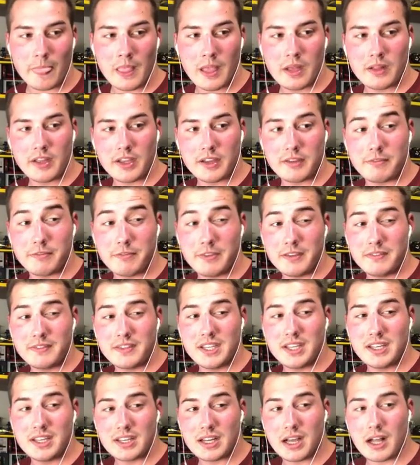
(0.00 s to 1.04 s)
Like
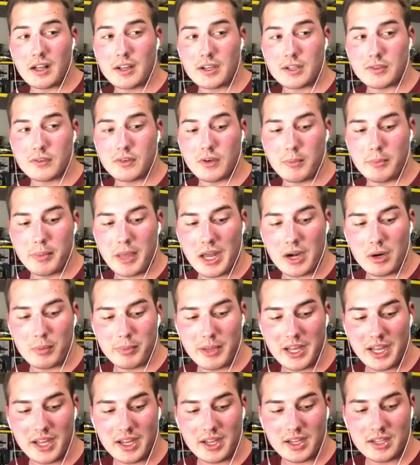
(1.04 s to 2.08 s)
$15 for a battle
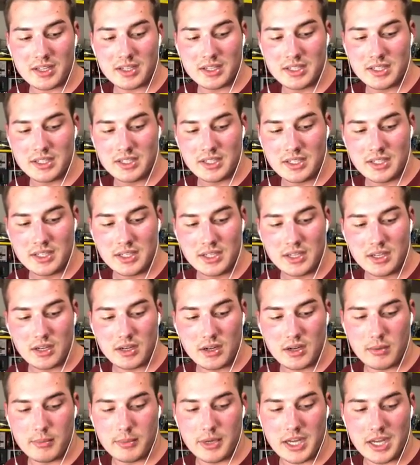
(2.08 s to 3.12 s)
pack?
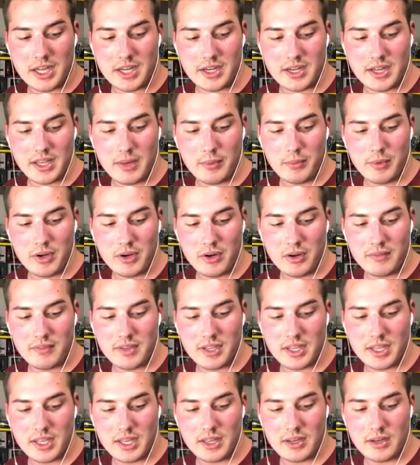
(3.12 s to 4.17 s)
Come on. And we don't even
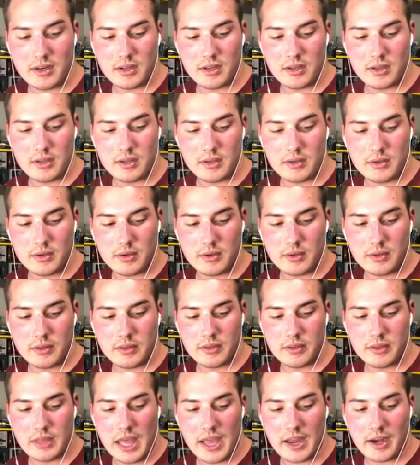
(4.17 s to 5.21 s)
get
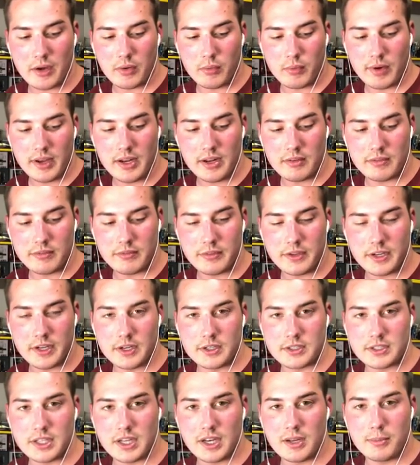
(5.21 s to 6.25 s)
that great of figures
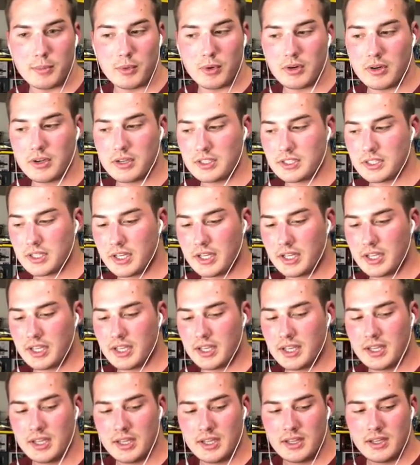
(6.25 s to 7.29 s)
anymore. It's like
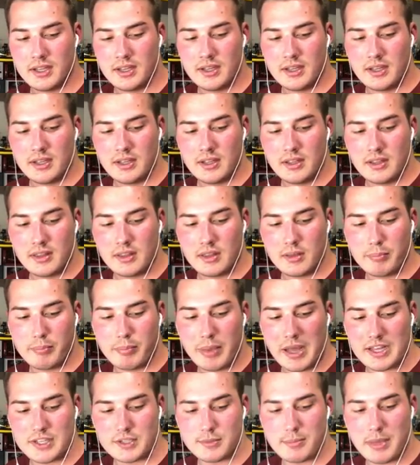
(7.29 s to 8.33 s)
the
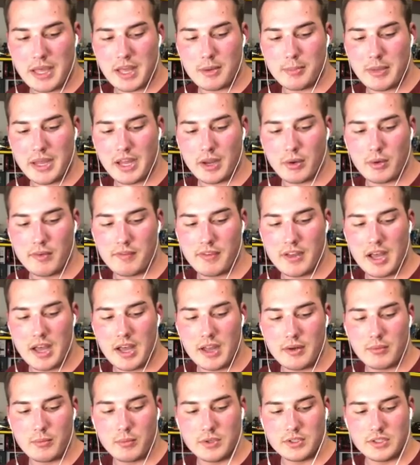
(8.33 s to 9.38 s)
best battle pack we've
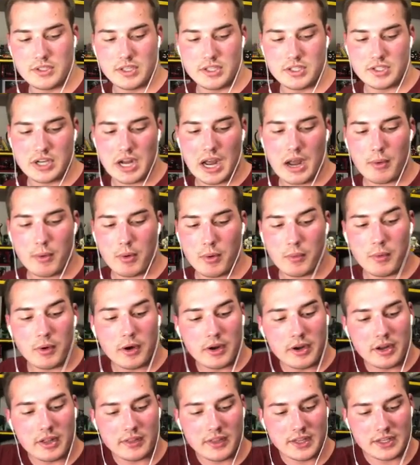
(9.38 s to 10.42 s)
gotten was the Jawa one,
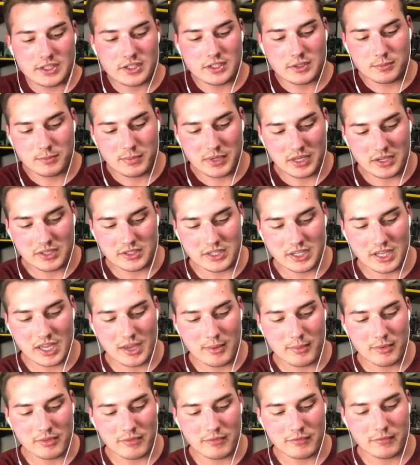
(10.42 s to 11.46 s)
and that's just because it came
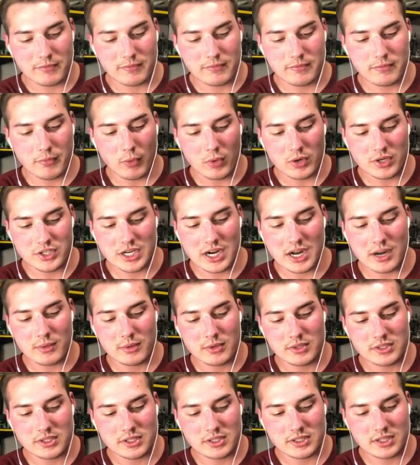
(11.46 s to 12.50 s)
with 4
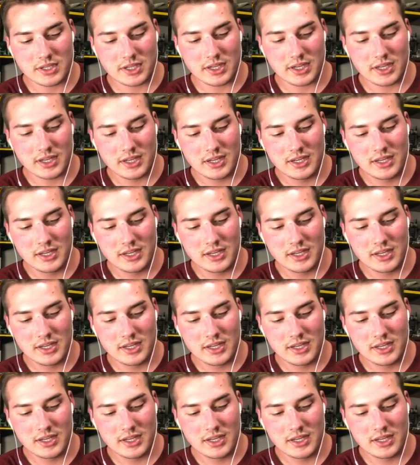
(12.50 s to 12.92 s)
Jawas. It's like